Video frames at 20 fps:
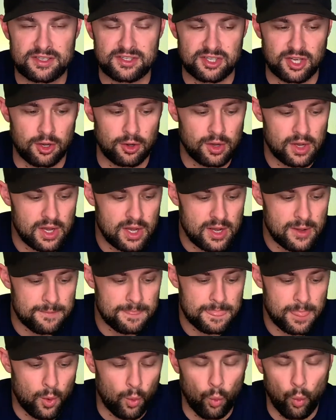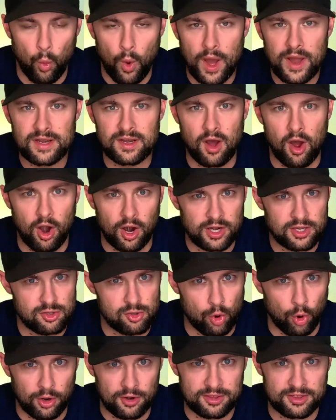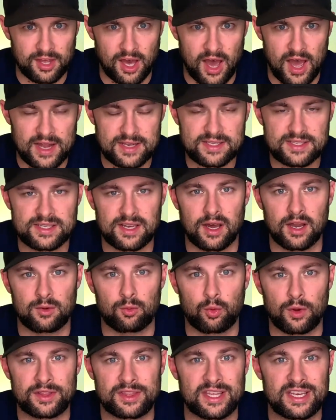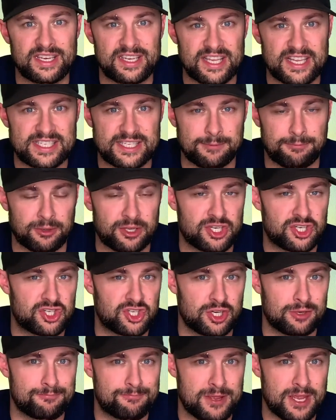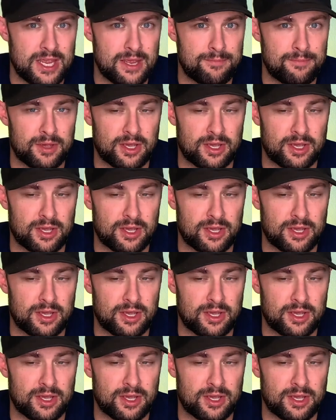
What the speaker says: So what are your thoughts on what the discipline should be?